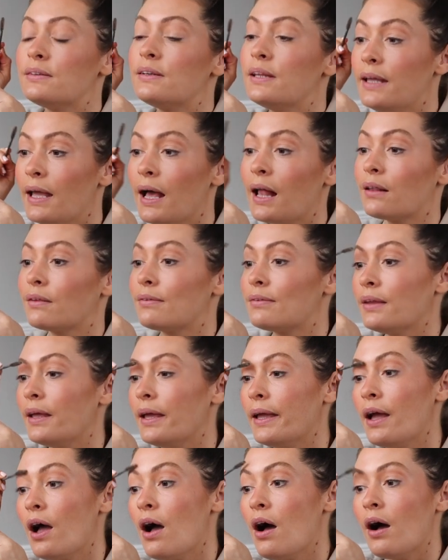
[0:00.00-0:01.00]

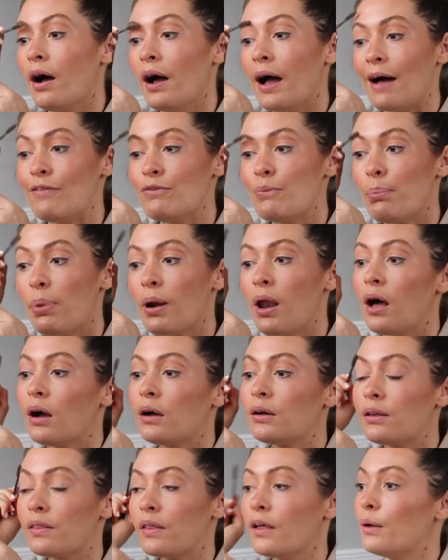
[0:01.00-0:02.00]
TLC. I haven't
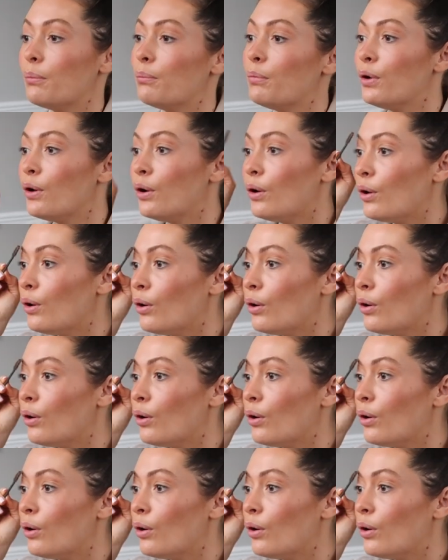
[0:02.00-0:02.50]
plucked them